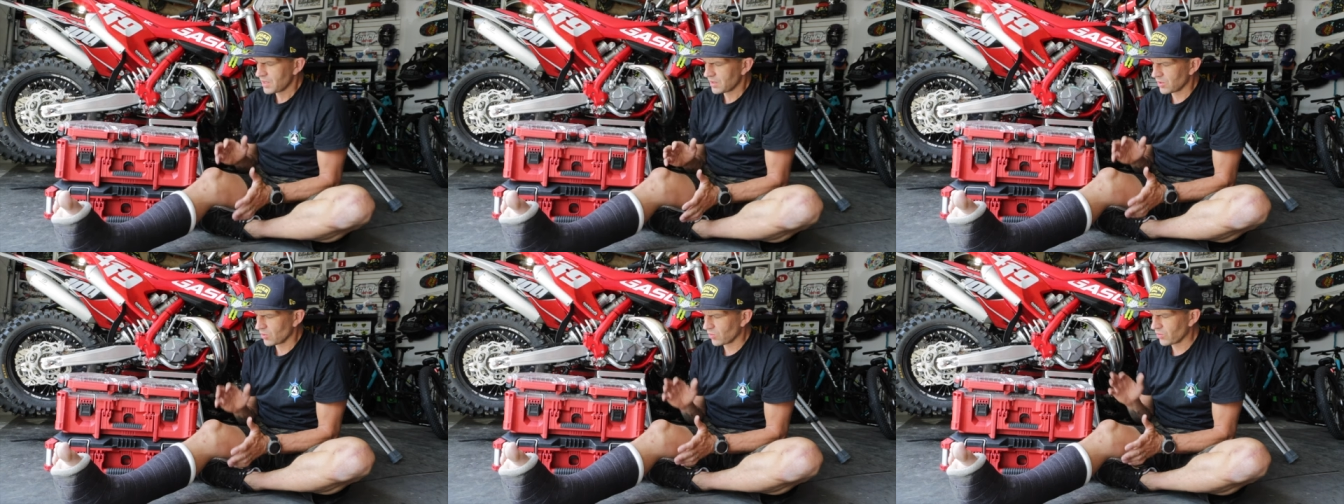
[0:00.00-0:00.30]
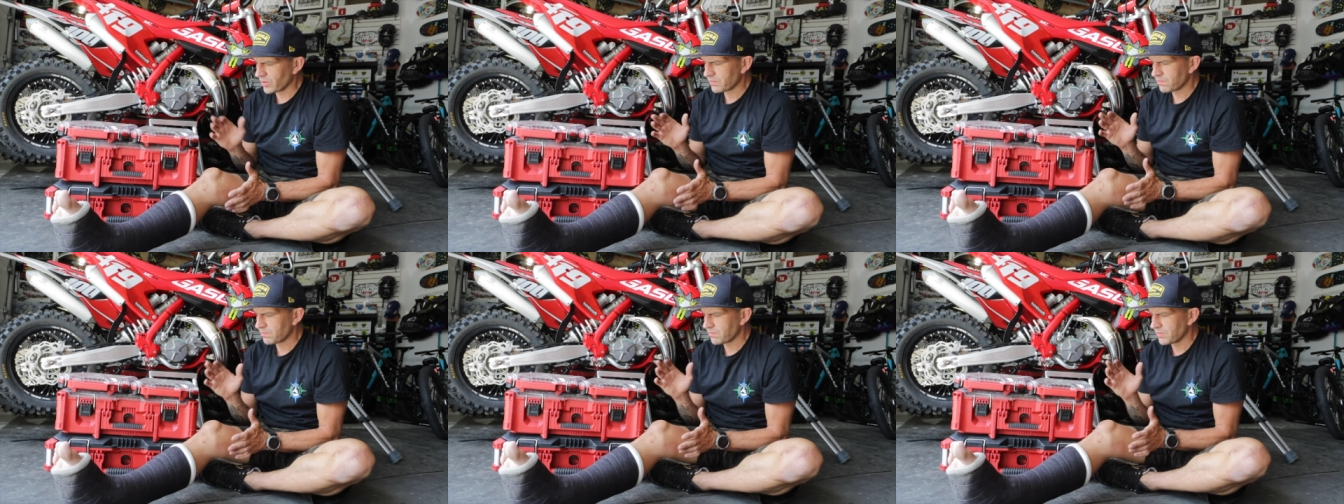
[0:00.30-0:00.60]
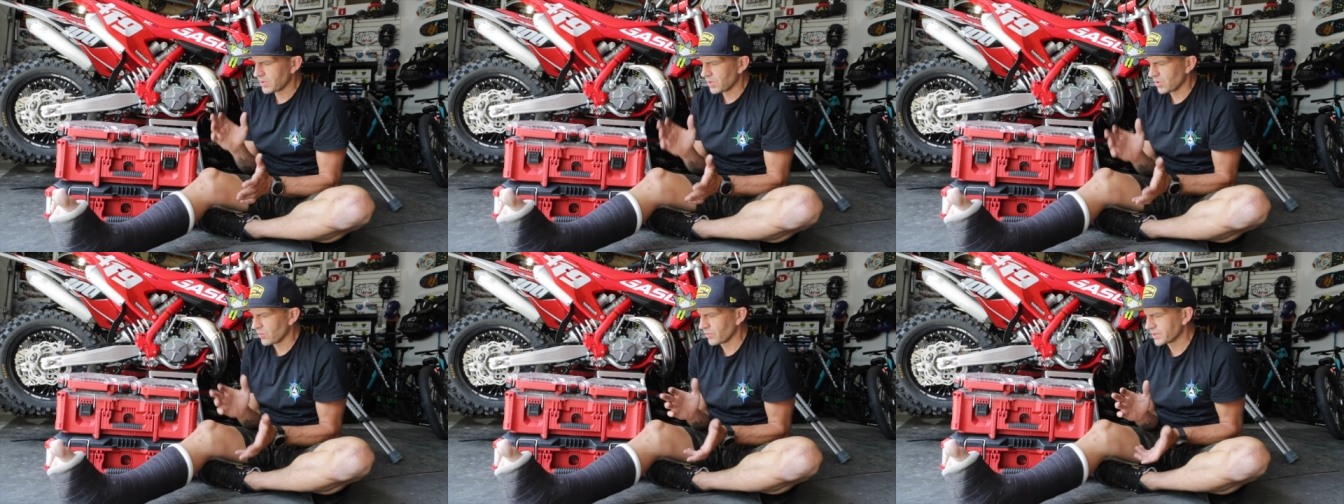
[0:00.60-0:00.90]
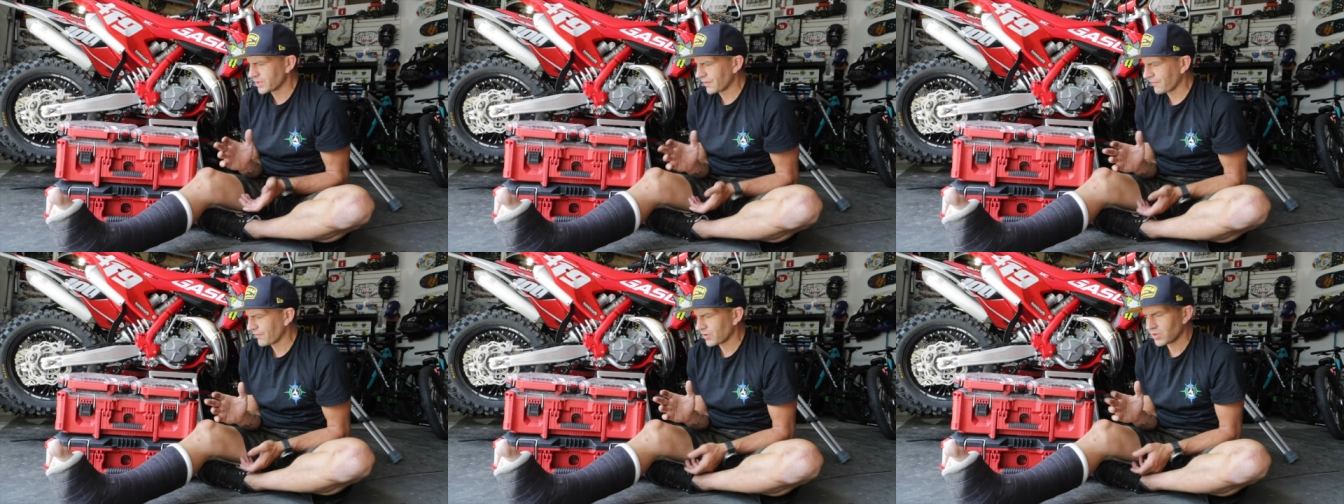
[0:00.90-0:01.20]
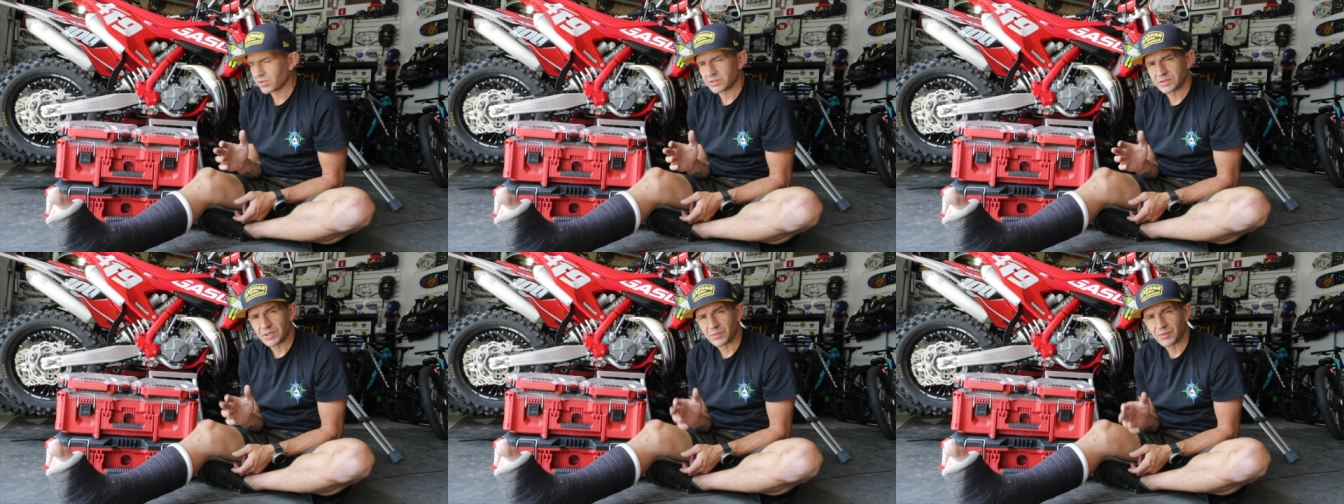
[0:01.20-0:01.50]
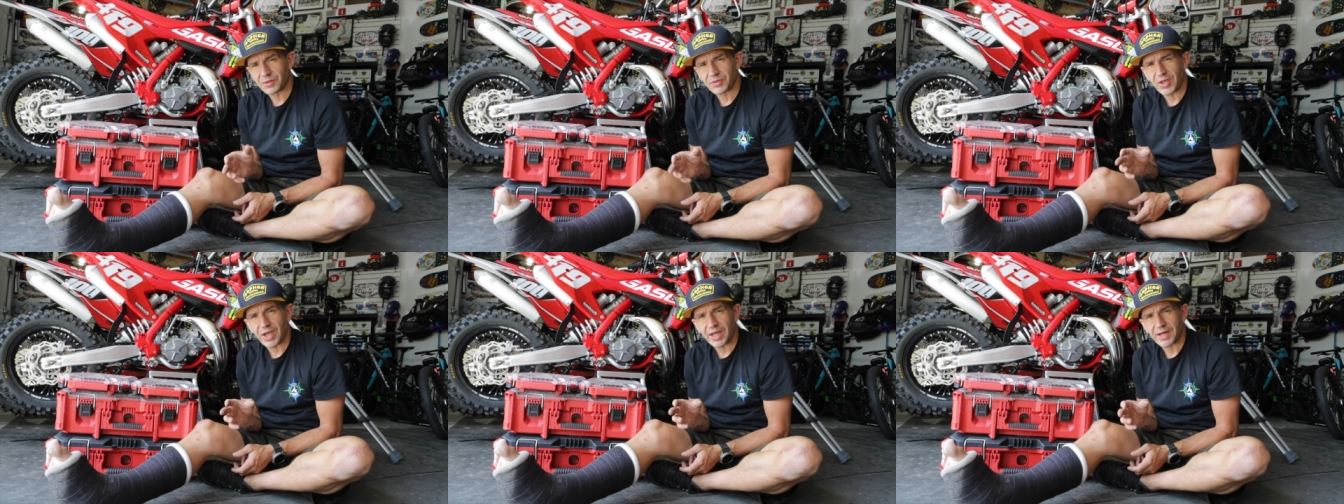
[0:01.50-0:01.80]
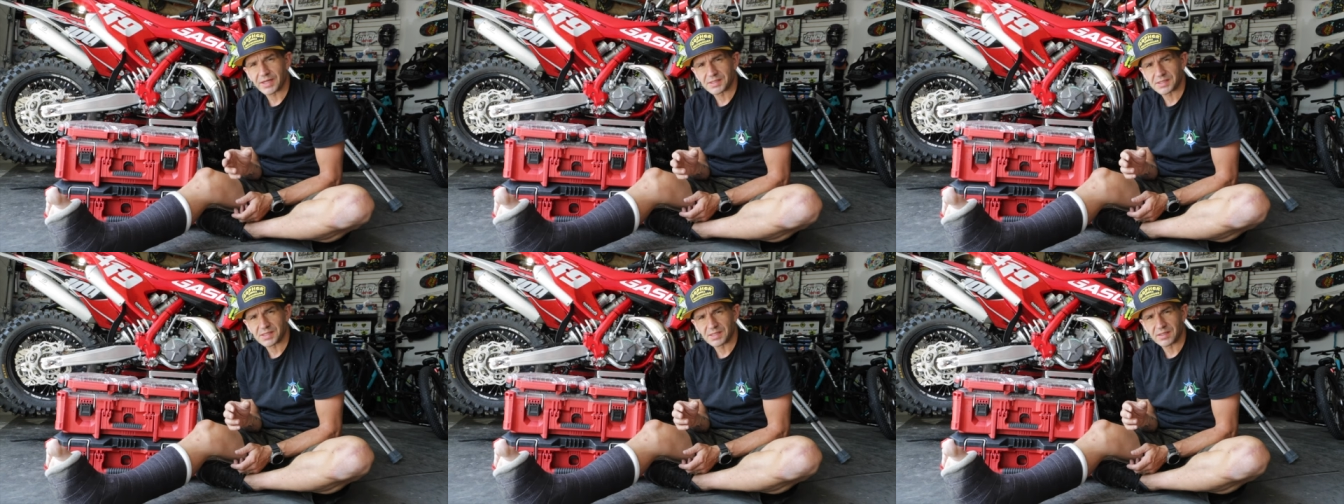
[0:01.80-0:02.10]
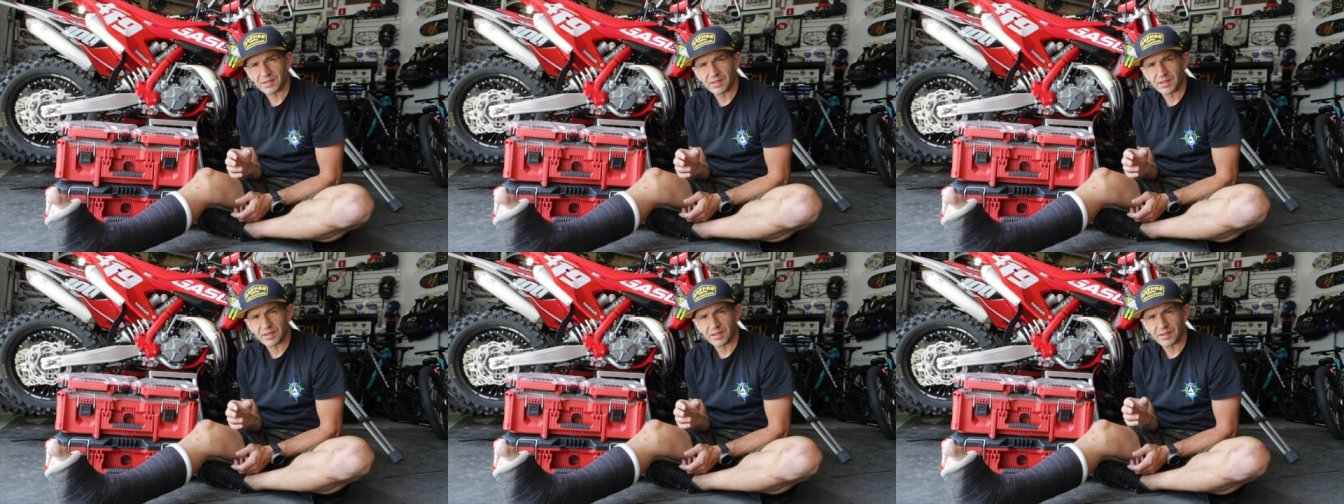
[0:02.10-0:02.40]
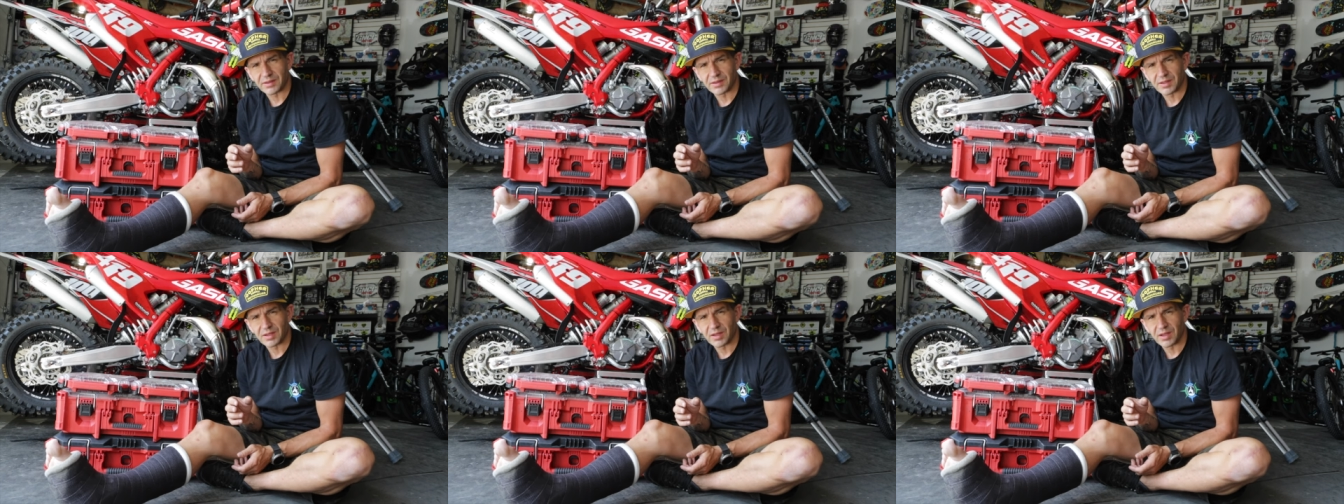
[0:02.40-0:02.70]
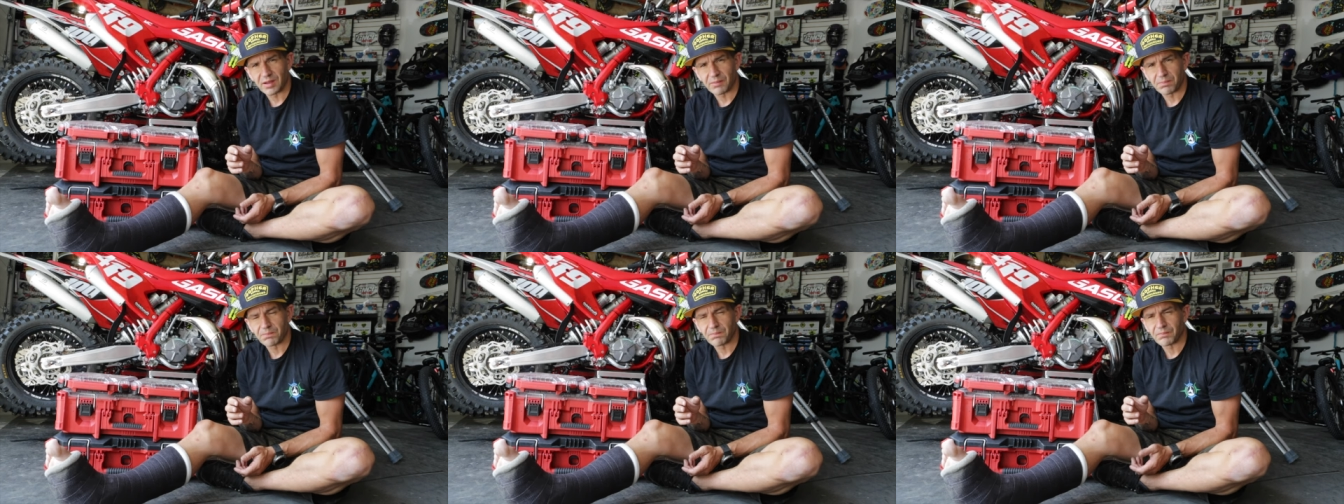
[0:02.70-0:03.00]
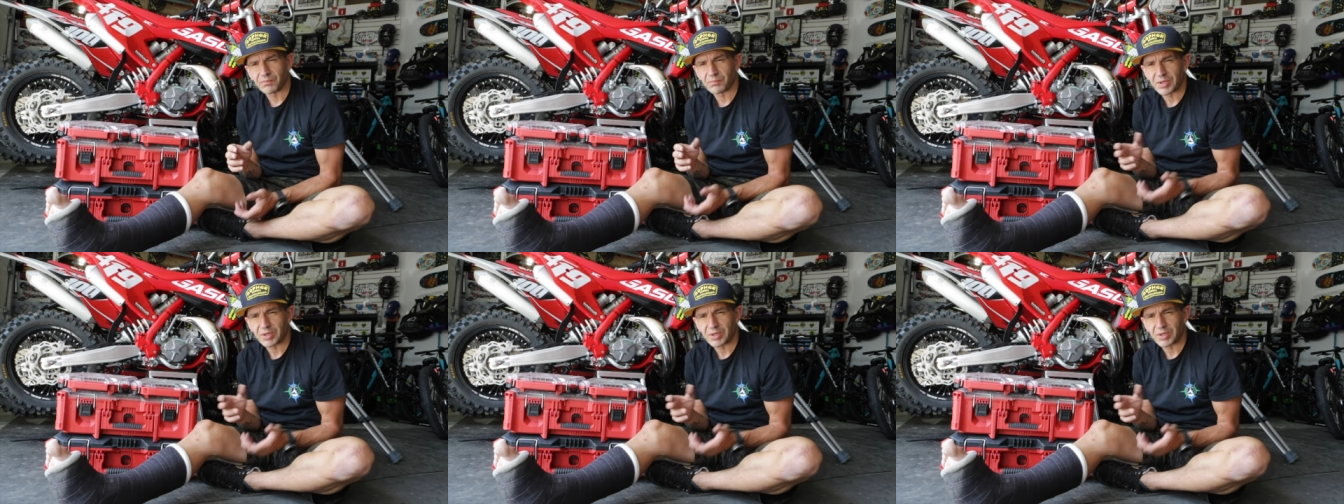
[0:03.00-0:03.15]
The only the only difficulty with that is the